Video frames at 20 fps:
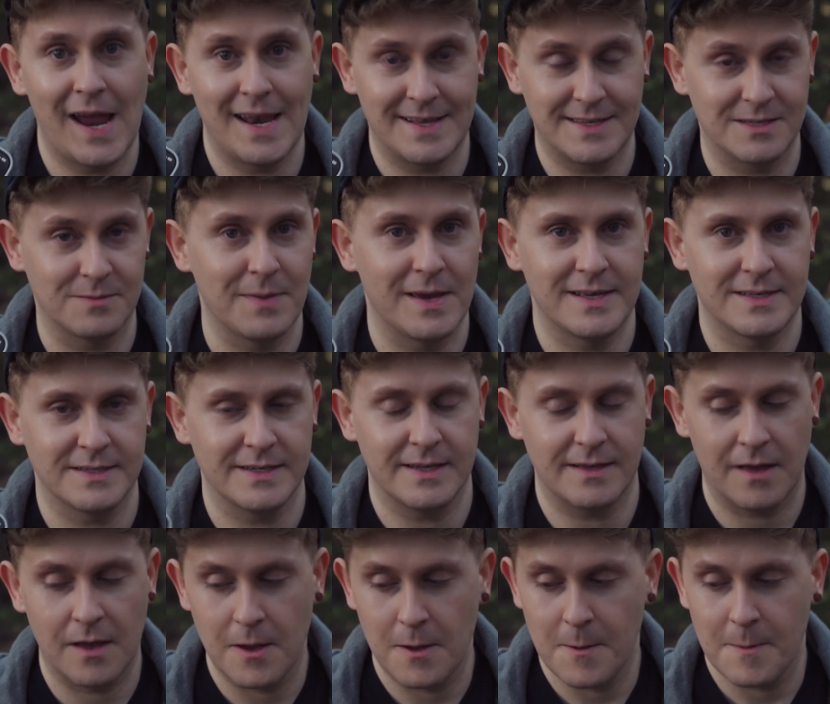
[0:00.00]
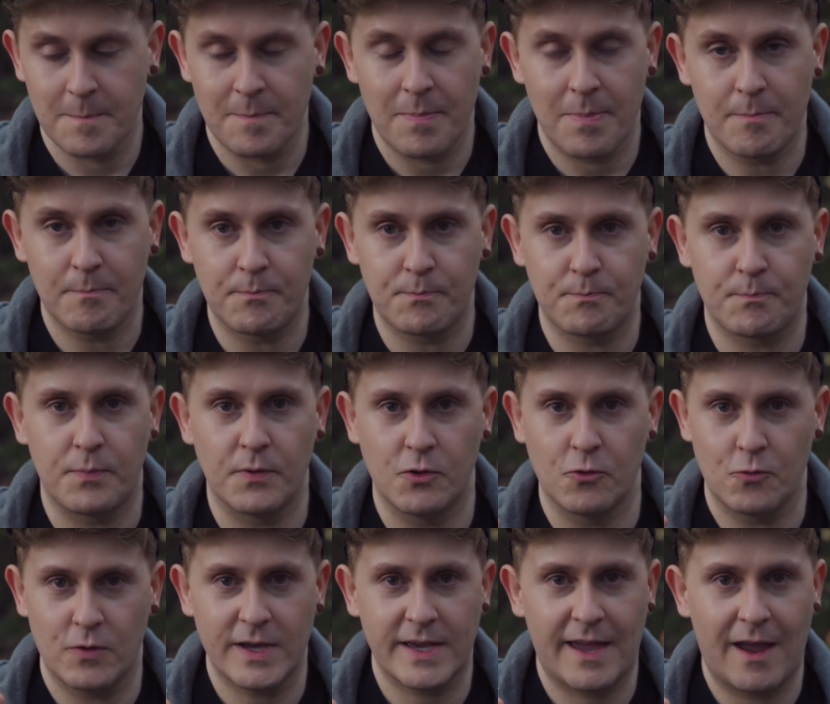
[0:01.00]
and it's amazing. But
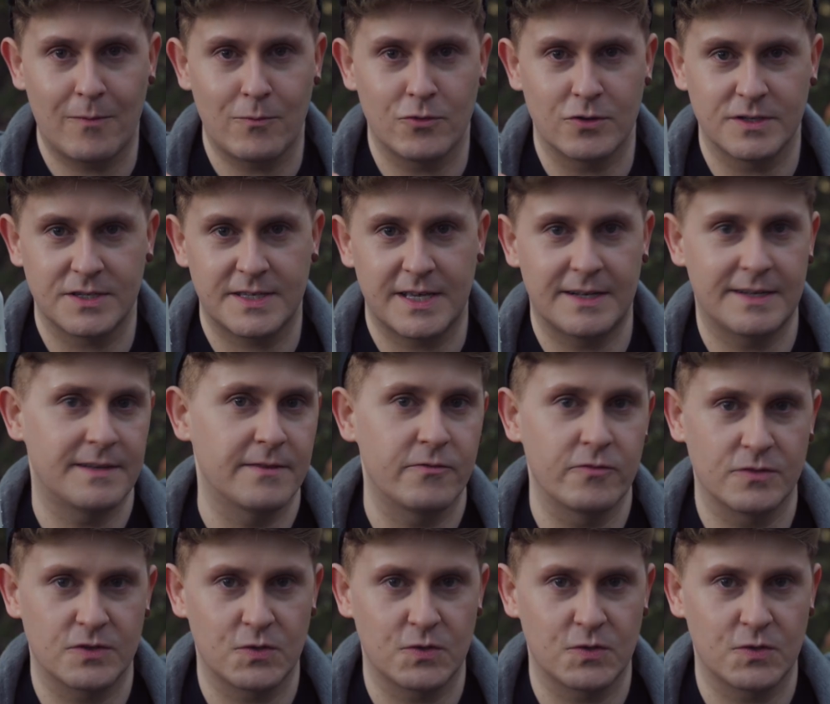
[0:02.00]
the rear cameras tell a different